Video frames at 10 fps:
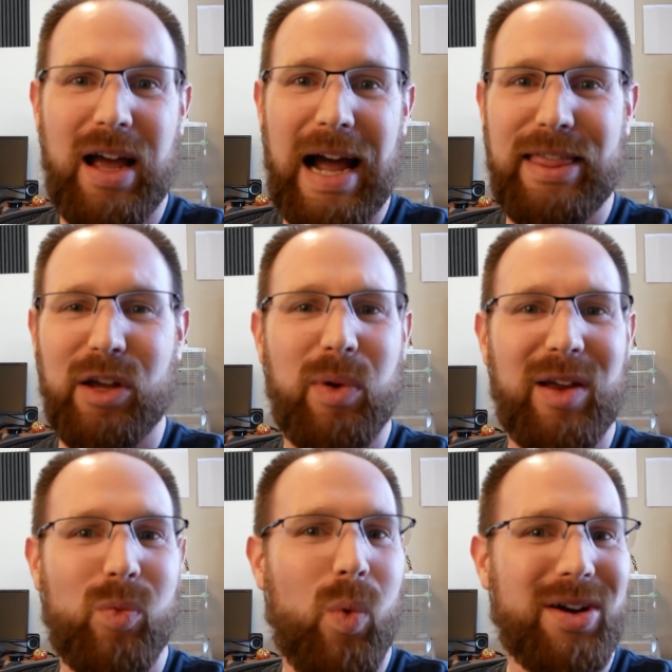I think we
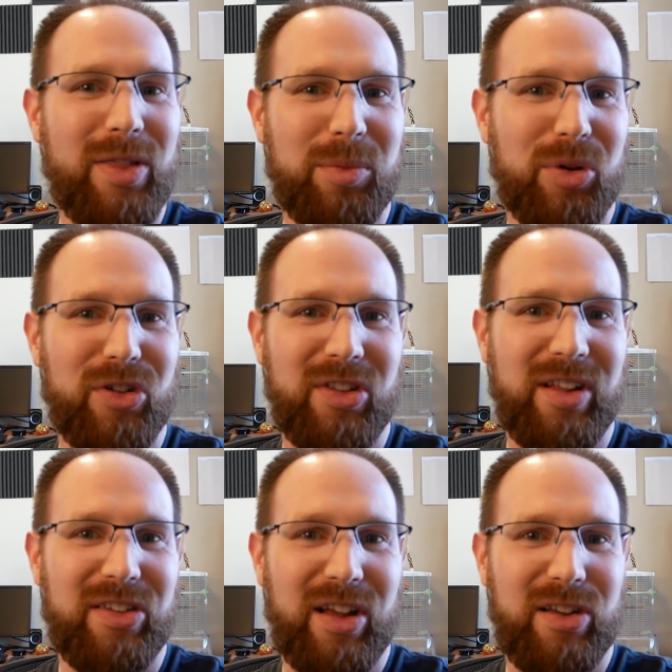had one other person
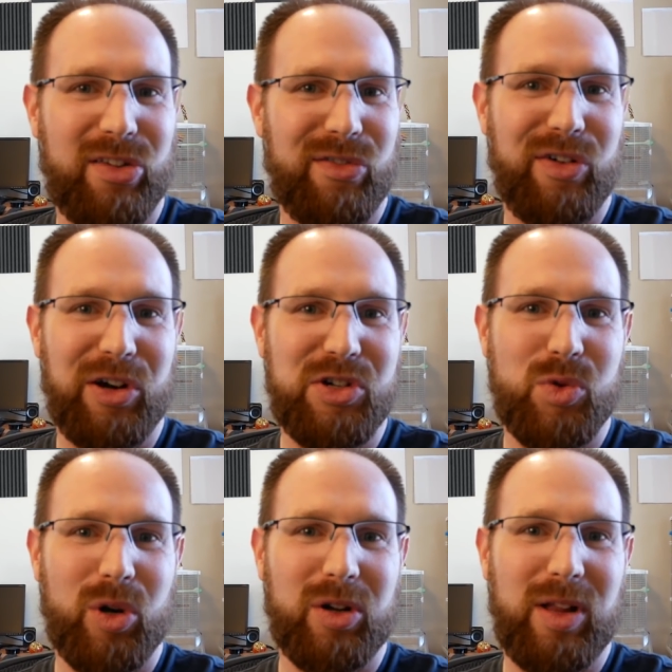that sent us a very
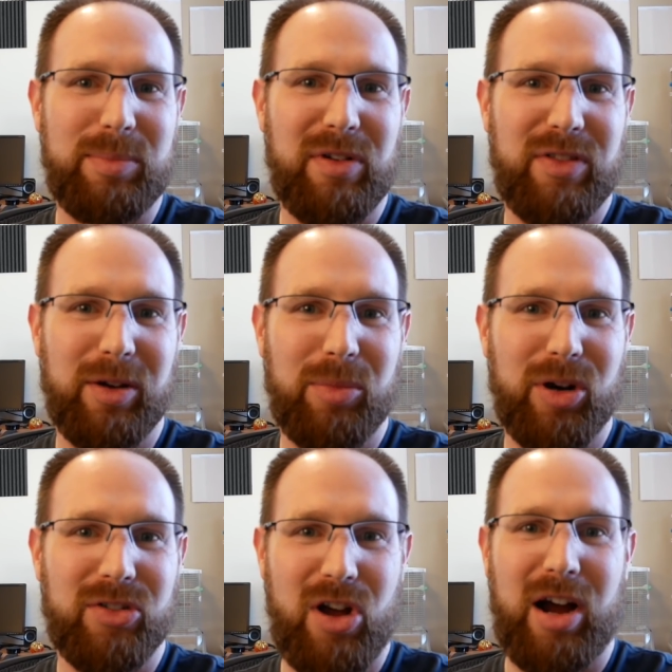short clip of their
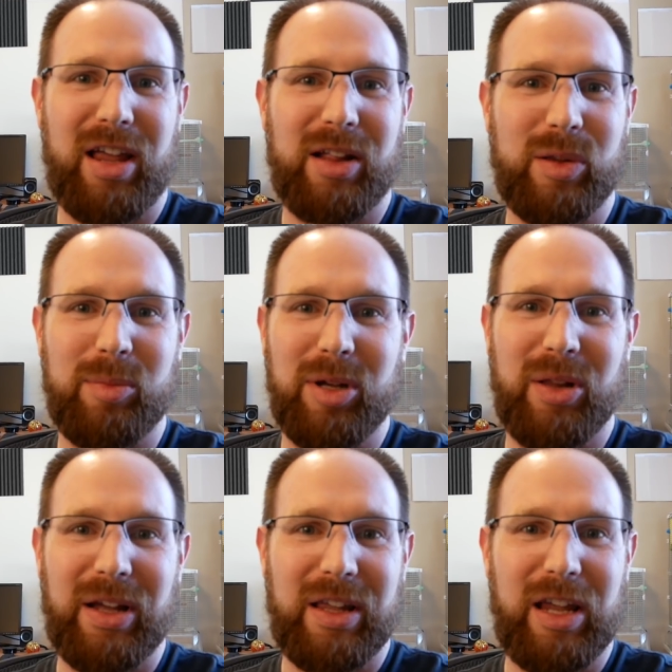bird talking a little bit
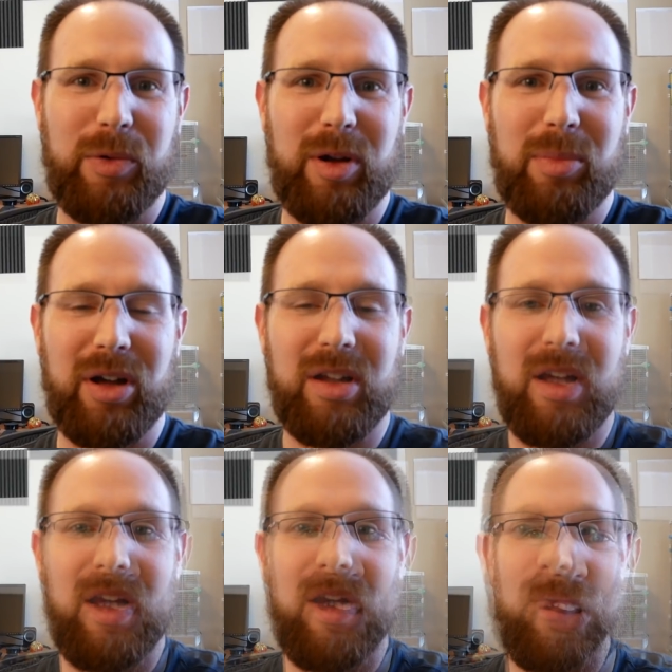like Kiwi, but
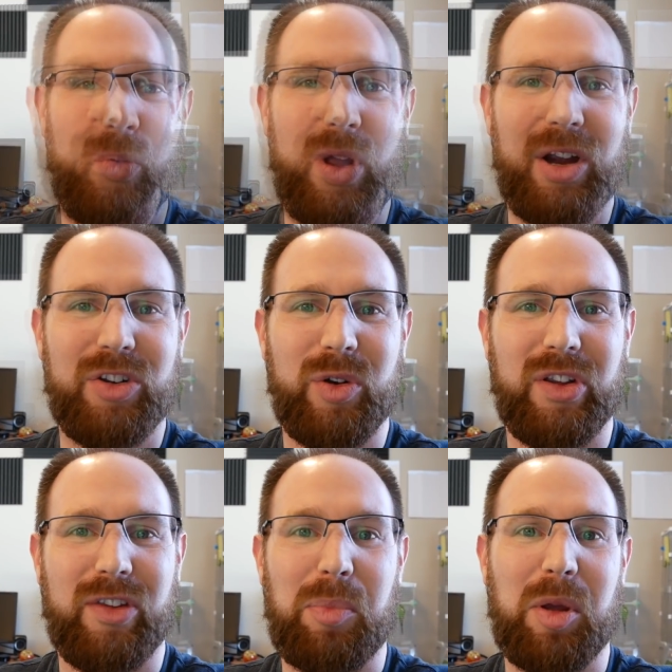we are doing
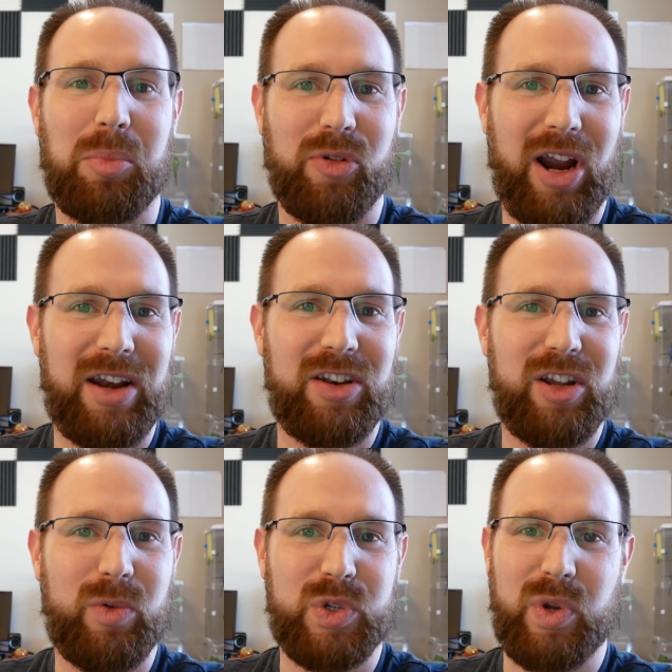something brand
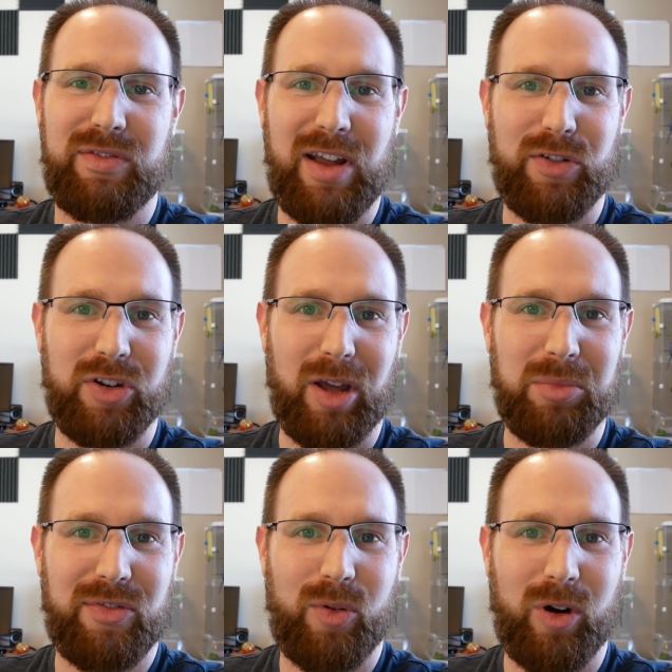new which we've never done
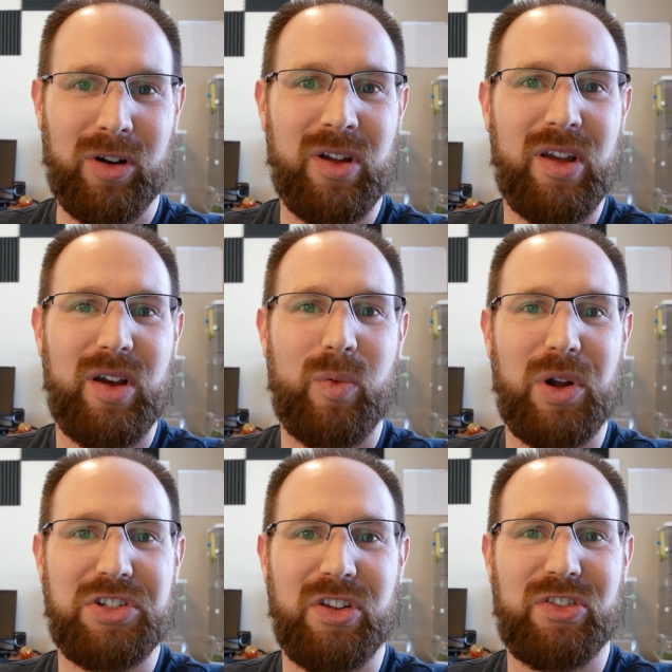before,
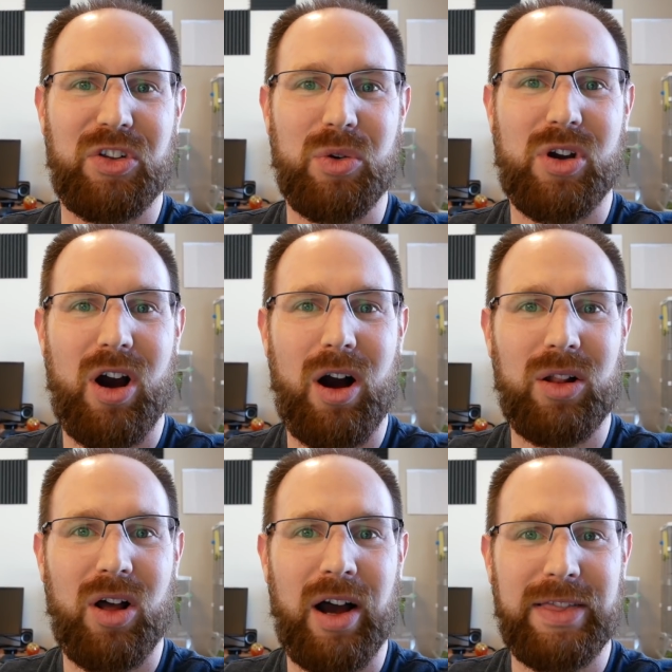which is to
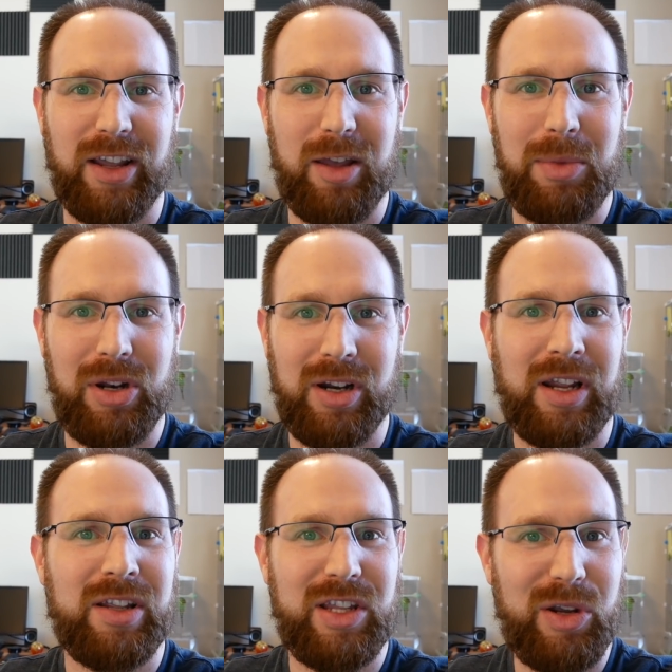call on the
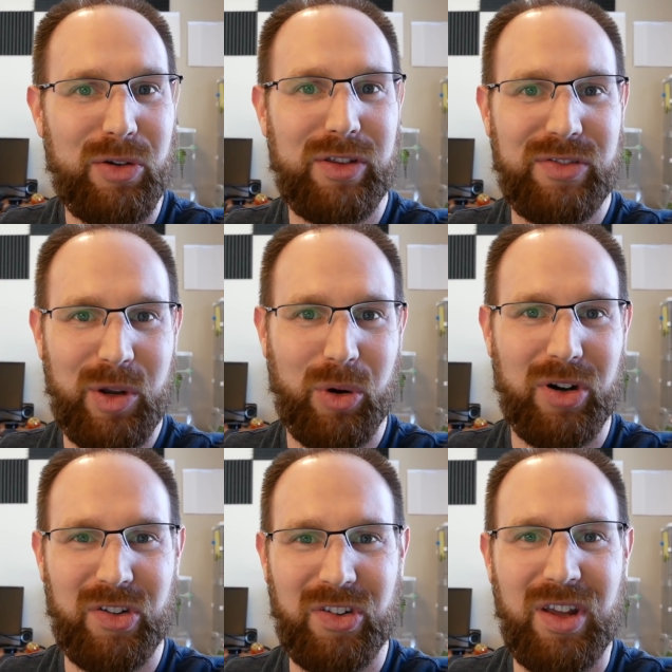community, you, the
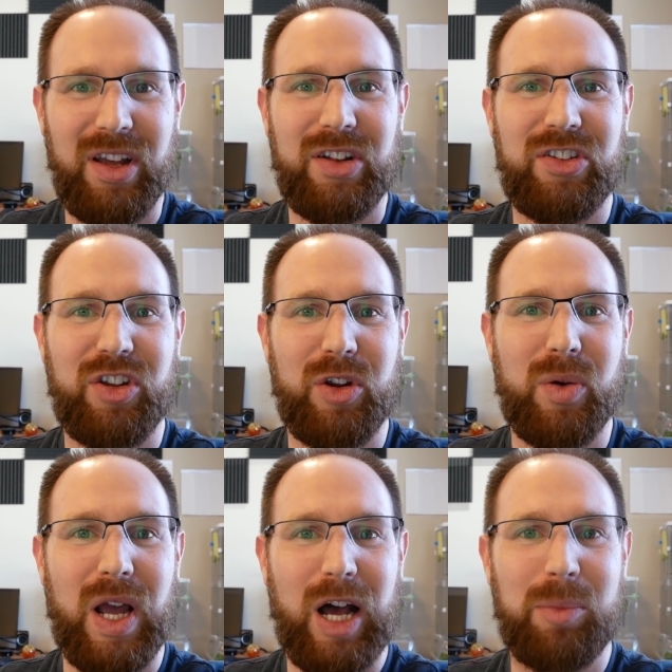viewers,
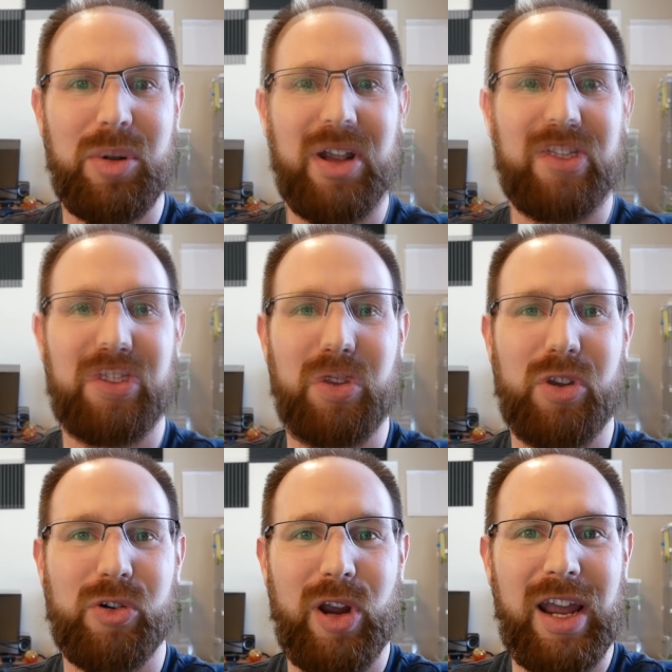to help us to
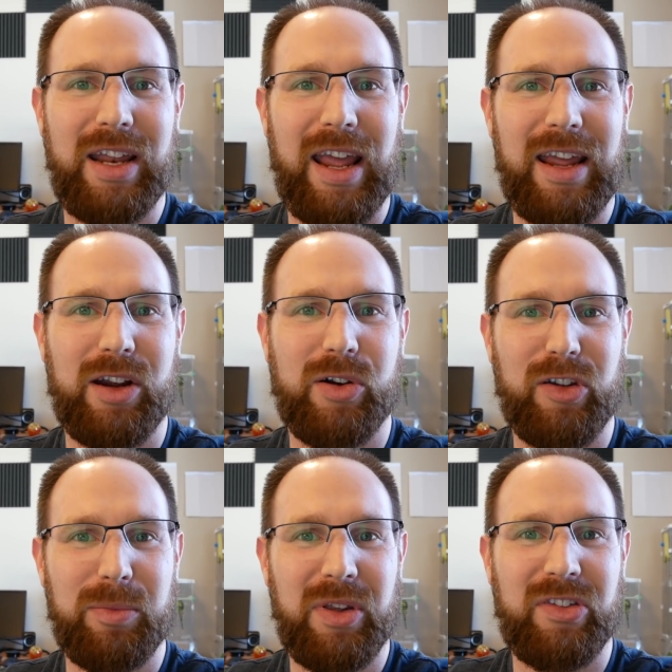create a
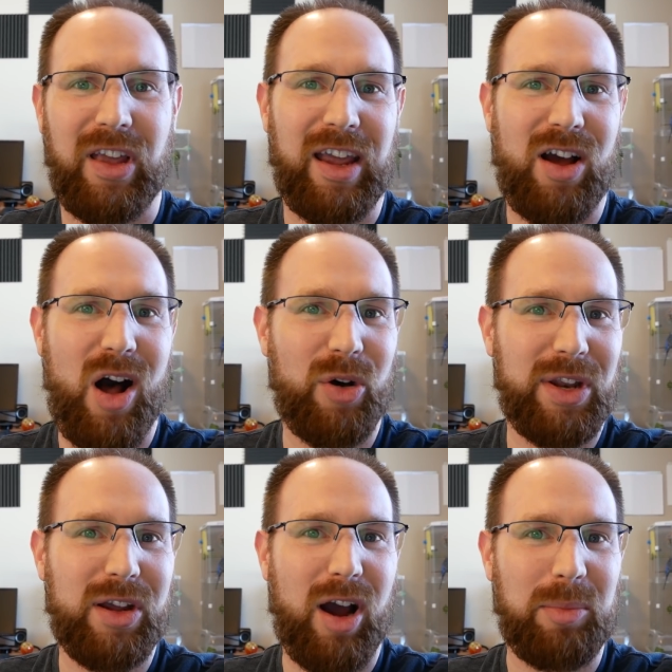Christmas, a
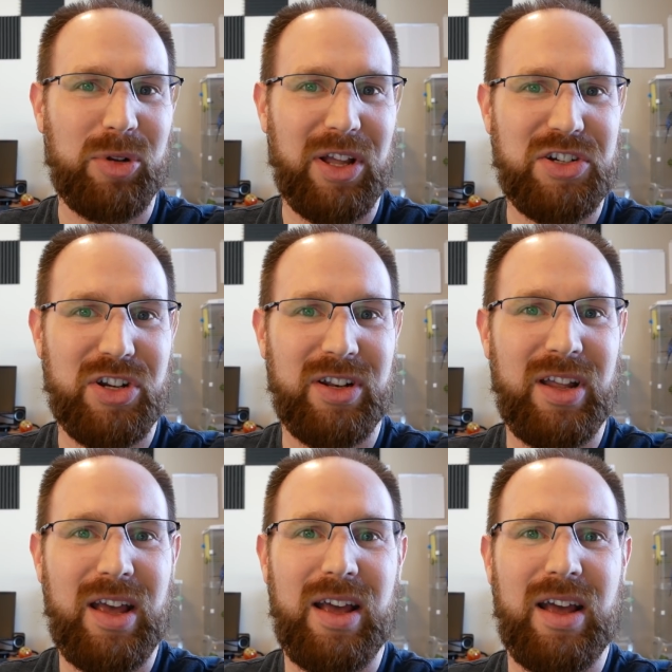holiday compilation
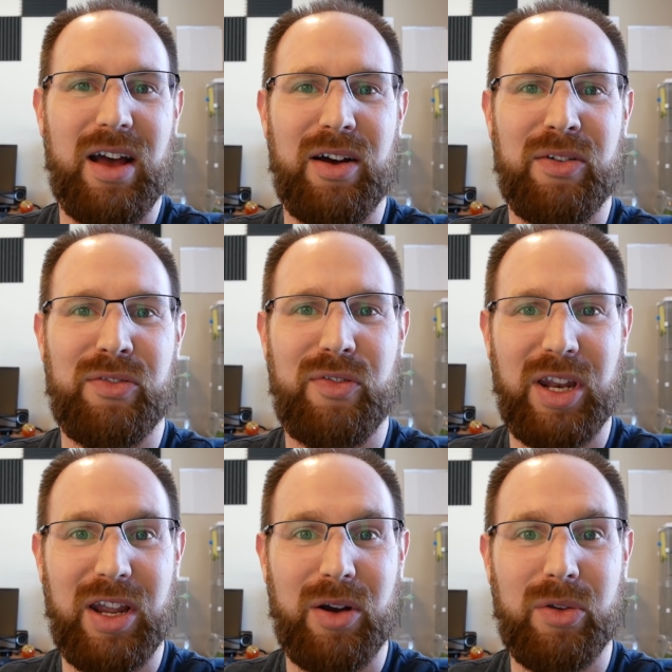of
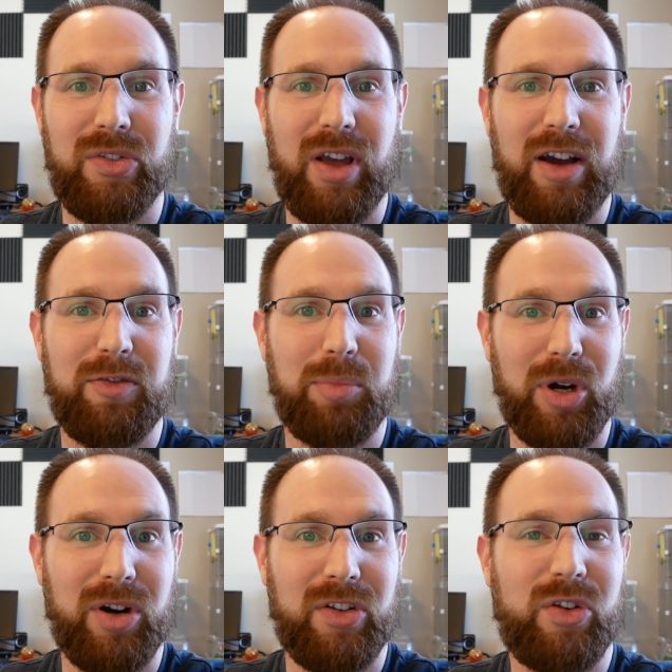videos of
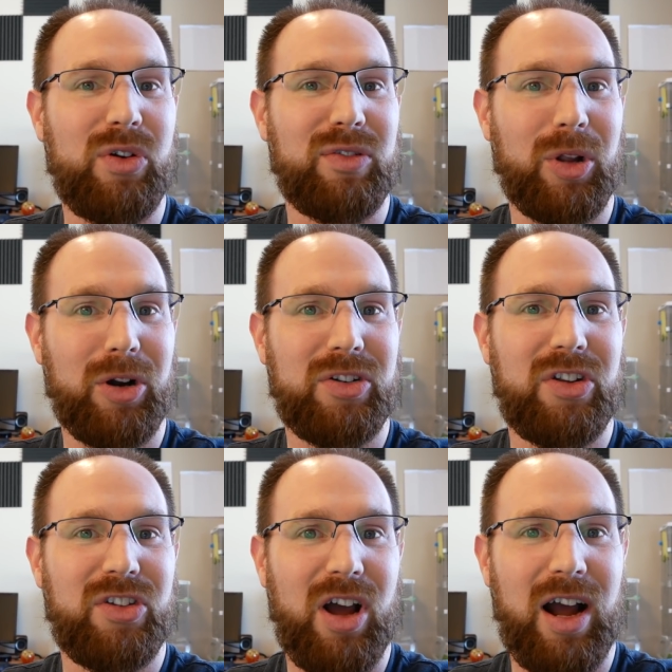birds who have learned to
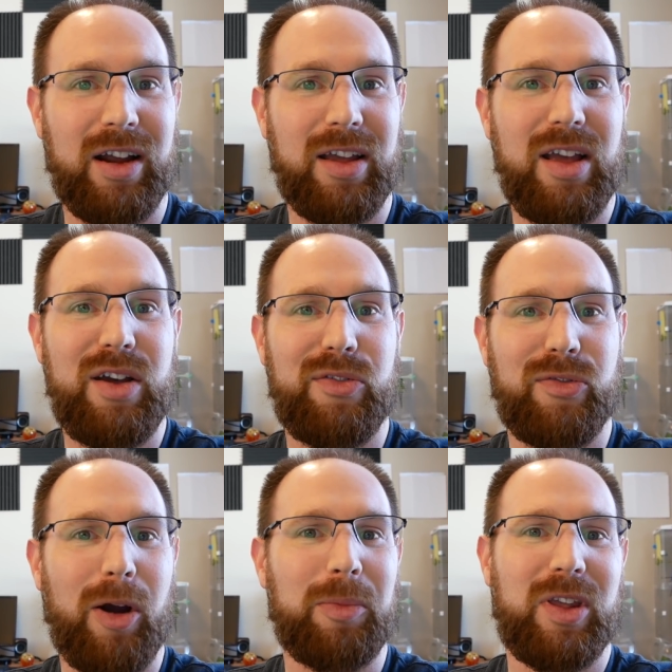talk
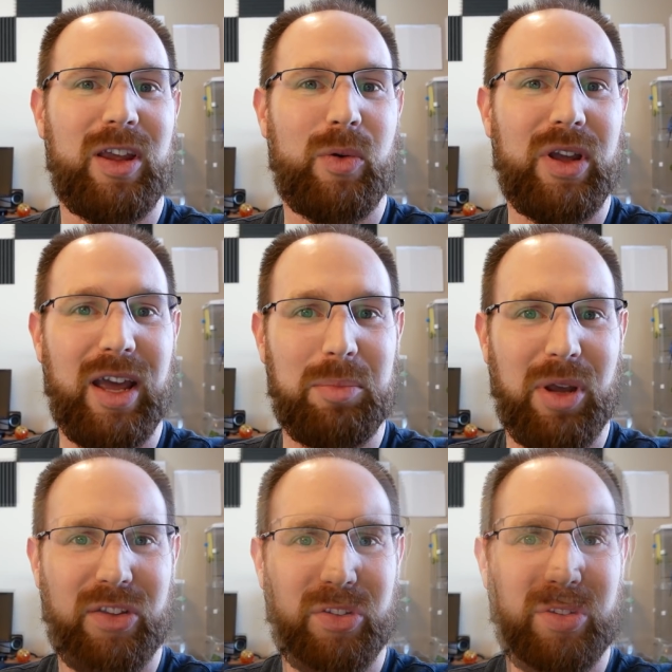from Kiwi and
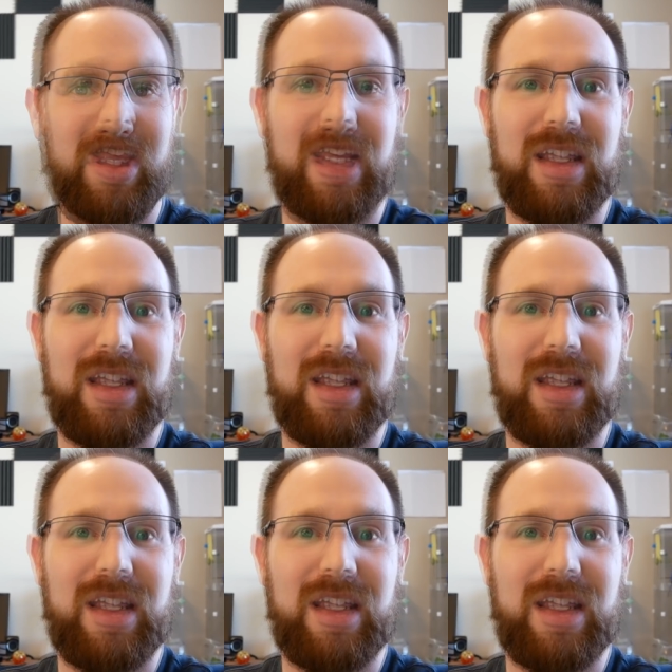Pixel.